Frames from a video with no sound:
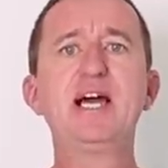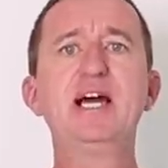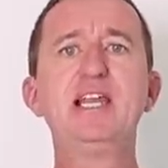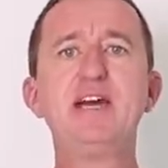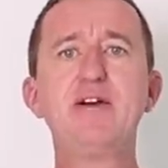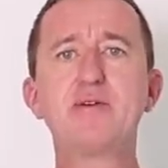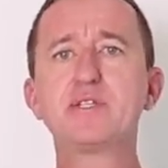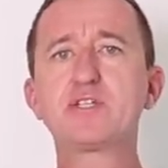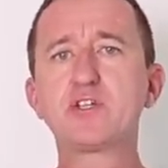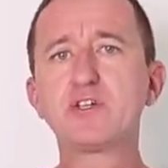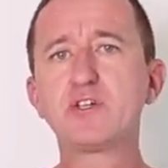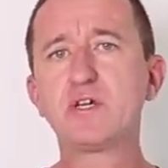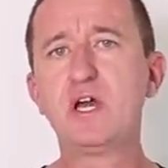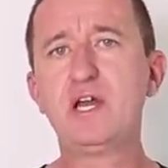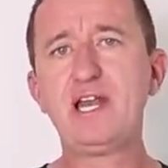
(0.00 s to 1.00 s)
allowing
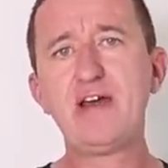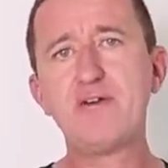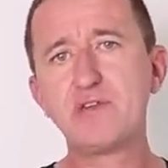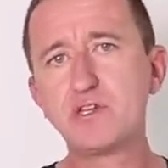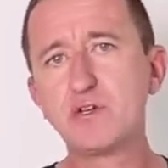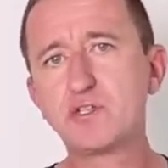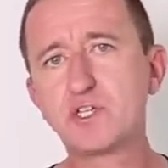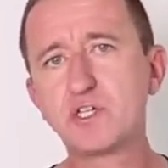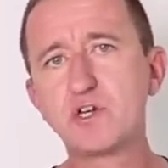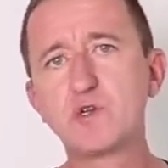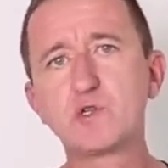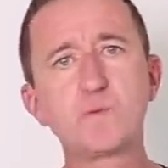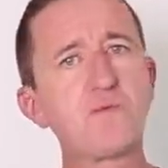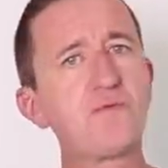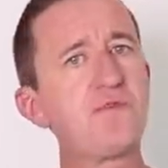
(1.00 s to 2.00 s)
you allowing you to
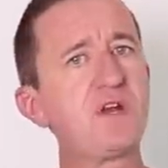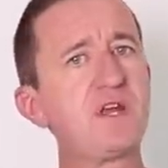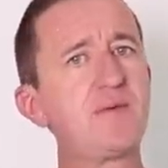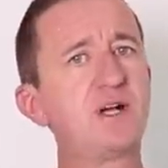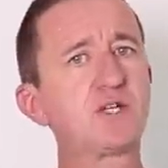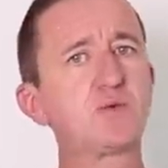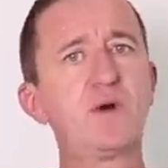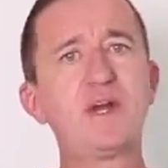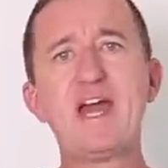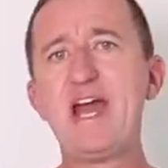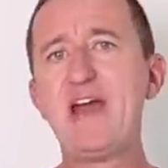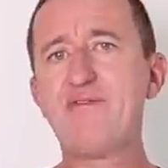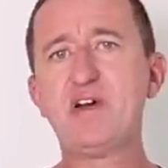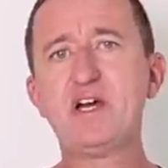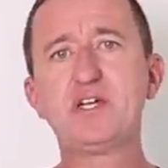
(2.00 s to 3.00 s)
use pretty much
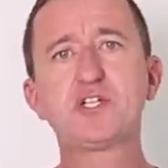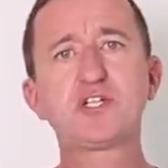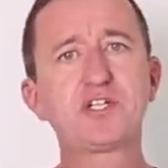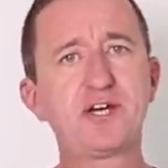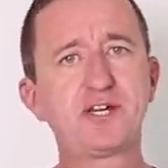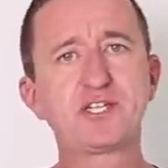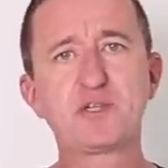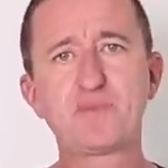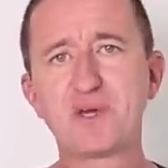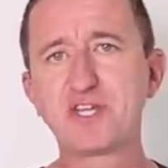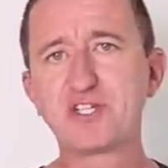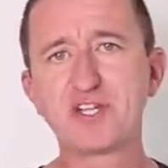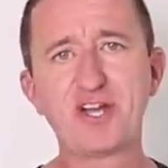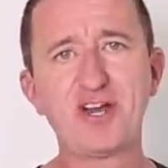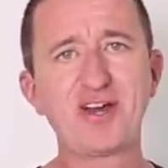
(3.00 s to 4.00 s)
whatever shutter
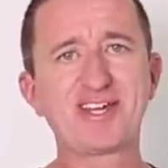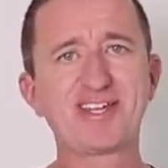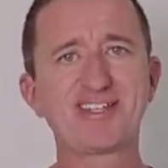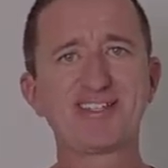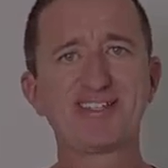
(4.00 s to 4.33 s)
speed you like.